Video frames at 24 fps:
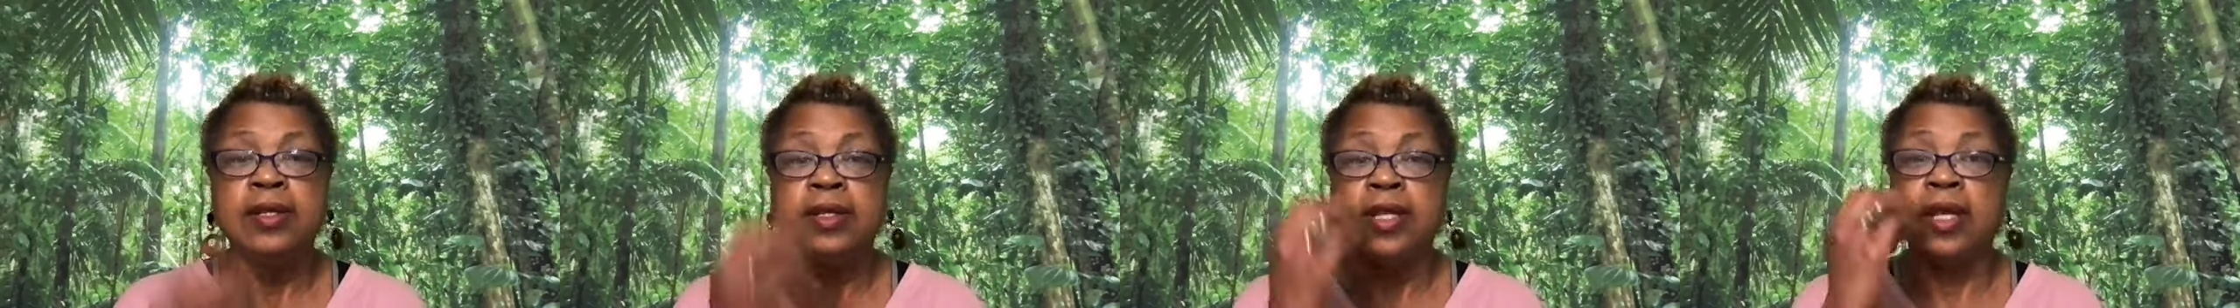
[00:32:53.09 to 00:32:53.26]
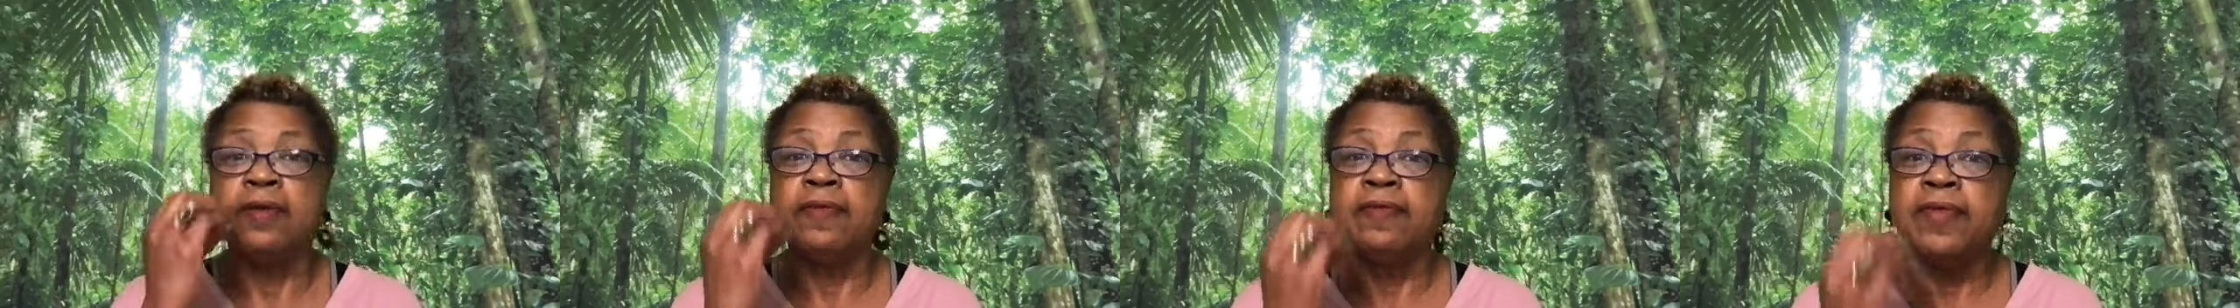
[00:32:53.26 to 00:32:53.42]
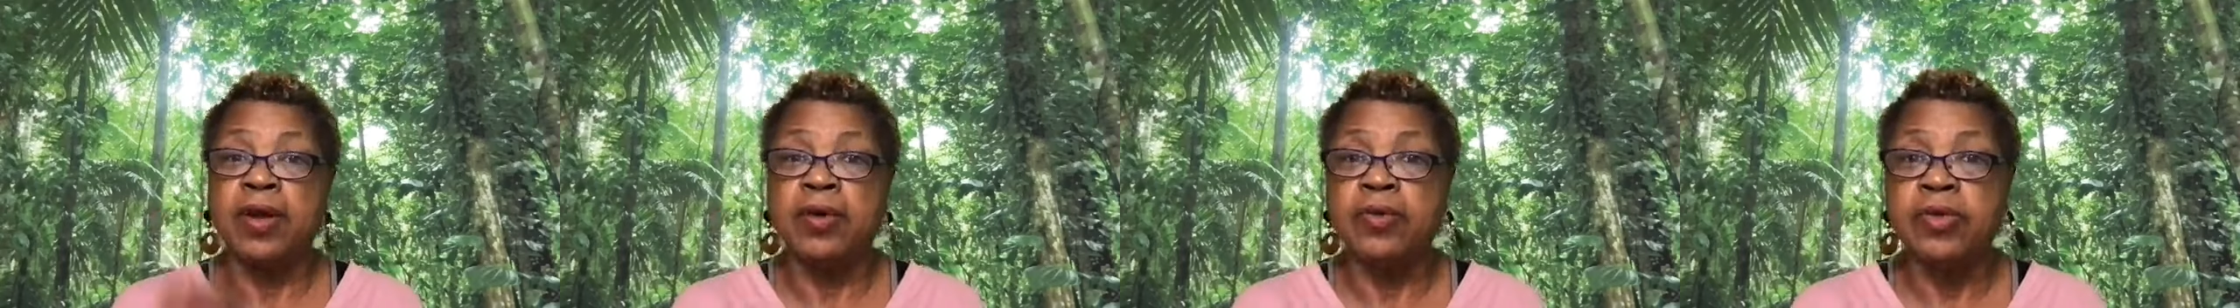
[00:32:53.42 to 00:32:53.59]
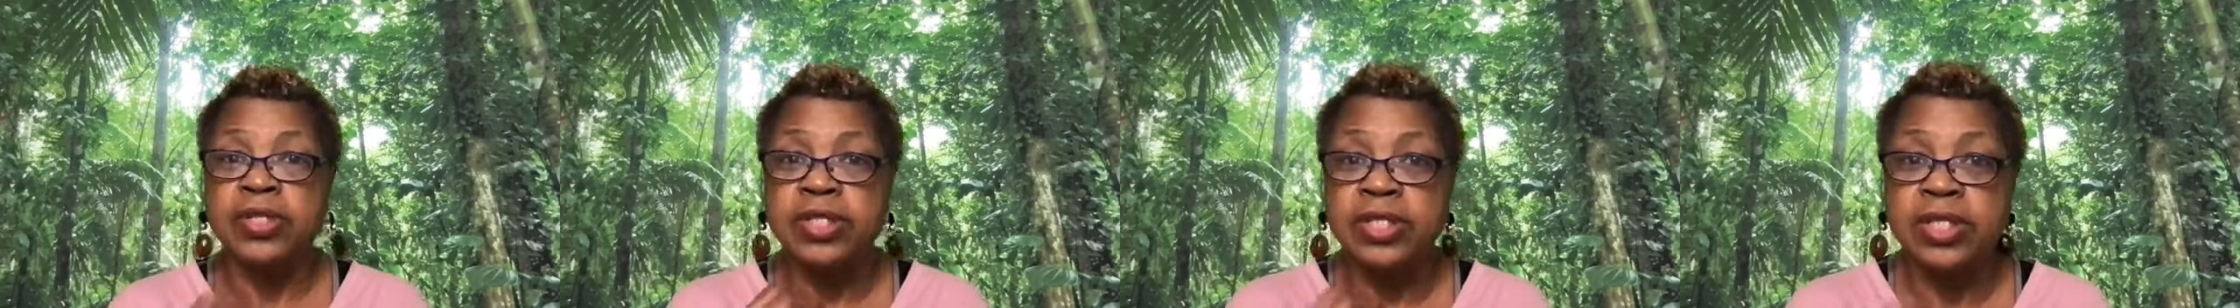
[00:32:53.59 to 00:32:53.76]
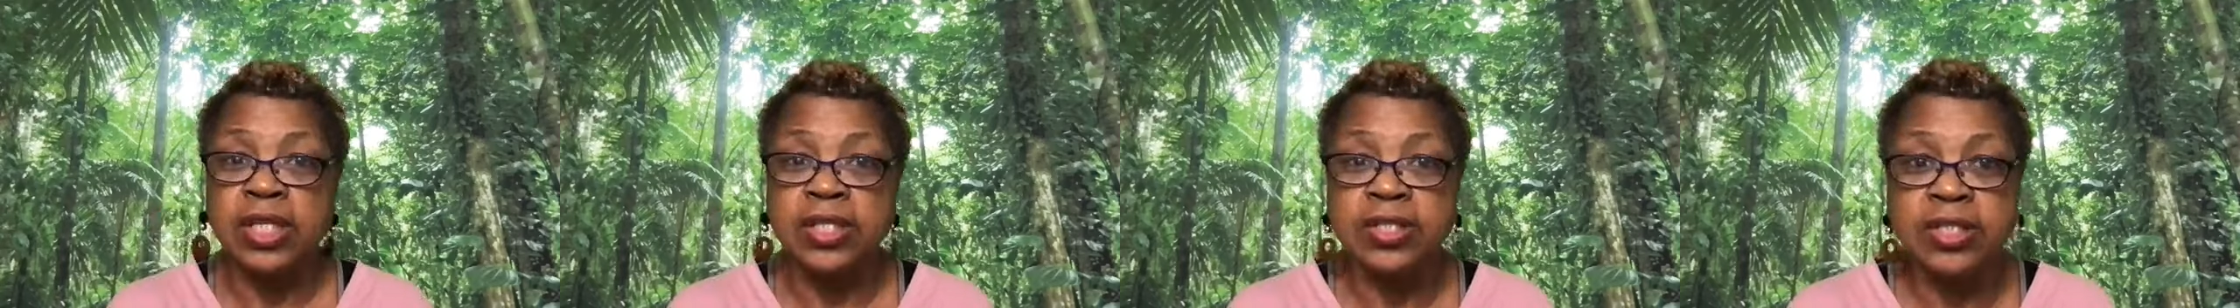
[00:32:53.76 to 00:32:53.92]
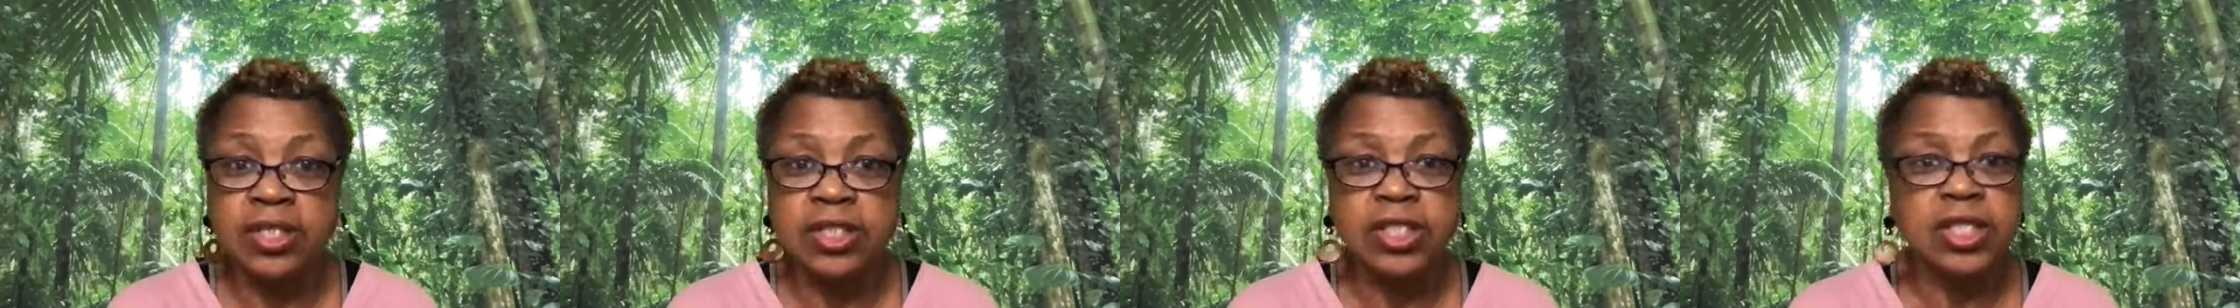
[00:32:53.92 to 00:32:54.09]
They're very
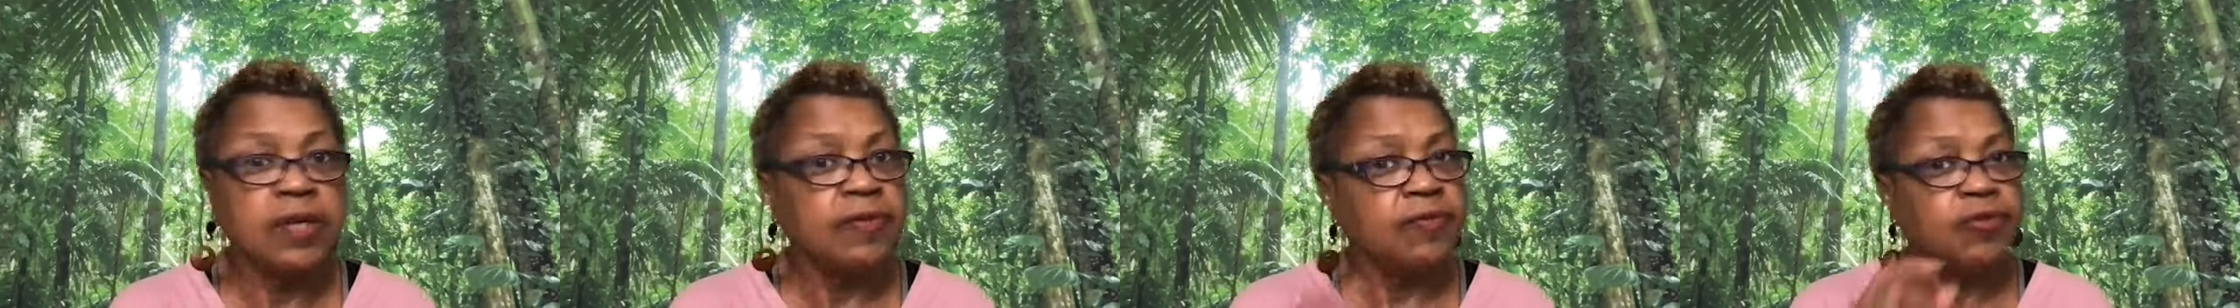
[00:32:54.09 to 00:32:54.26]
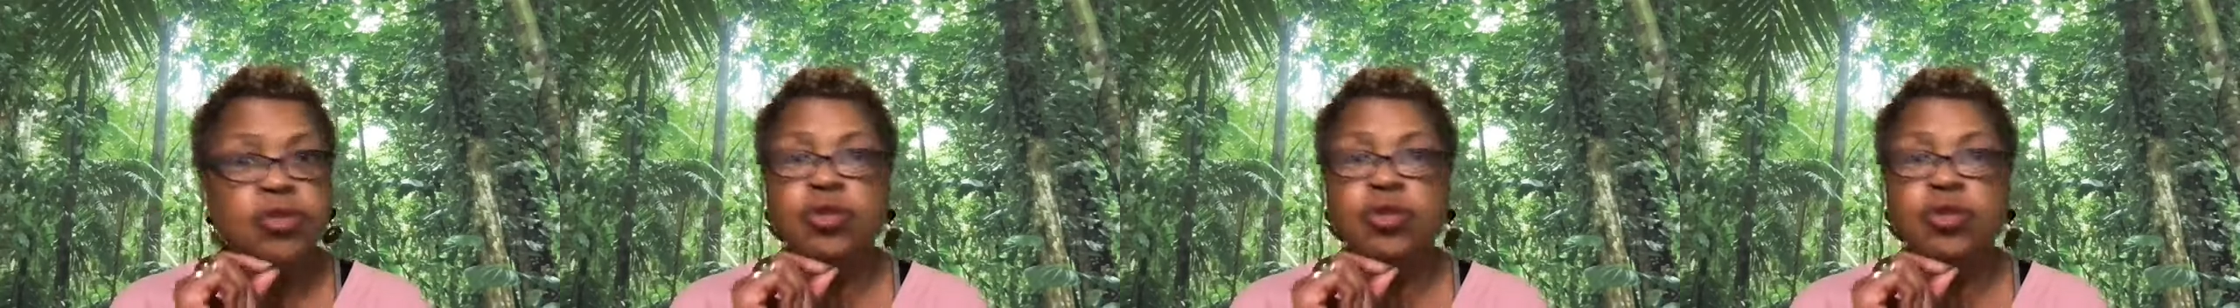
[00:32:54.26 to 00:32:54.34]
sensitive.